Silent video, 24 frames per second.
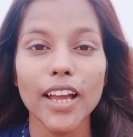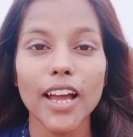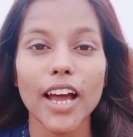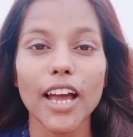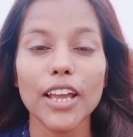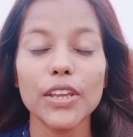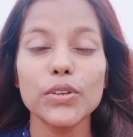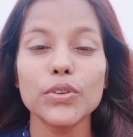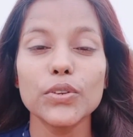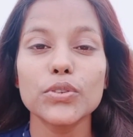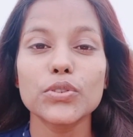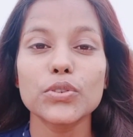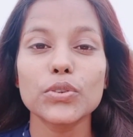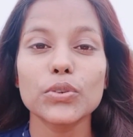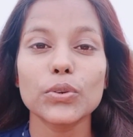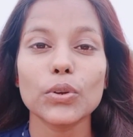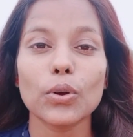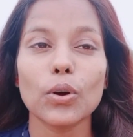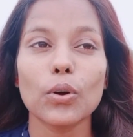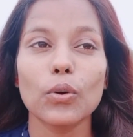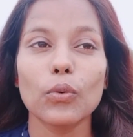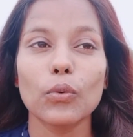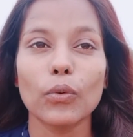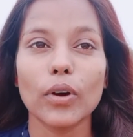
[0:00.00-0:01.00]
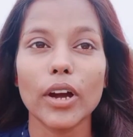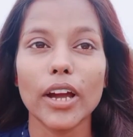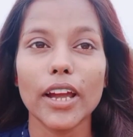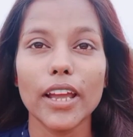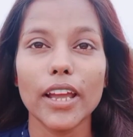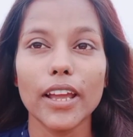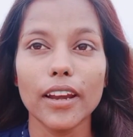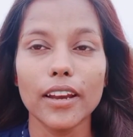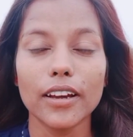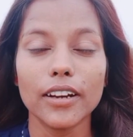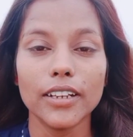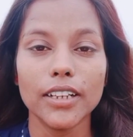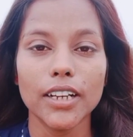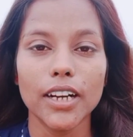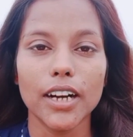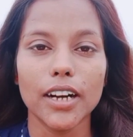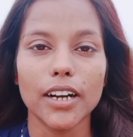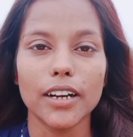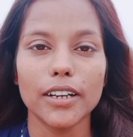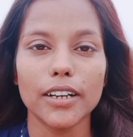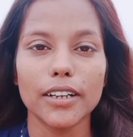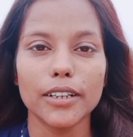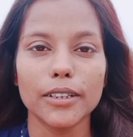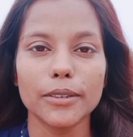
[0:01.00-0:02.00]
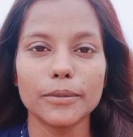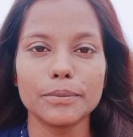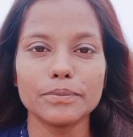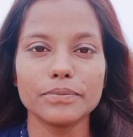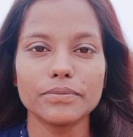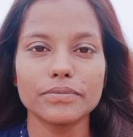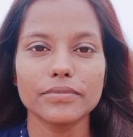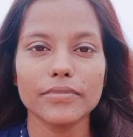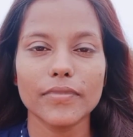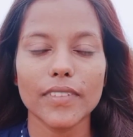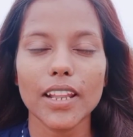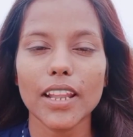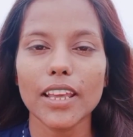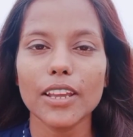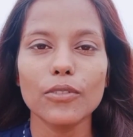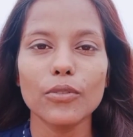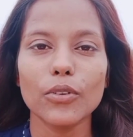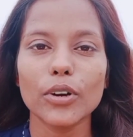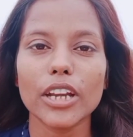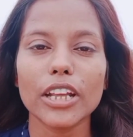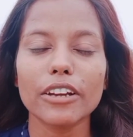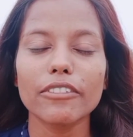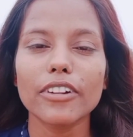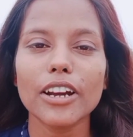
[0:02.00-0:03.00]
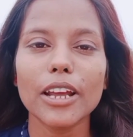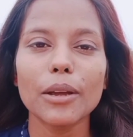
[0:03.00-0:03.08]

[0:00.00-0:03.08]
I used to talk while like whatever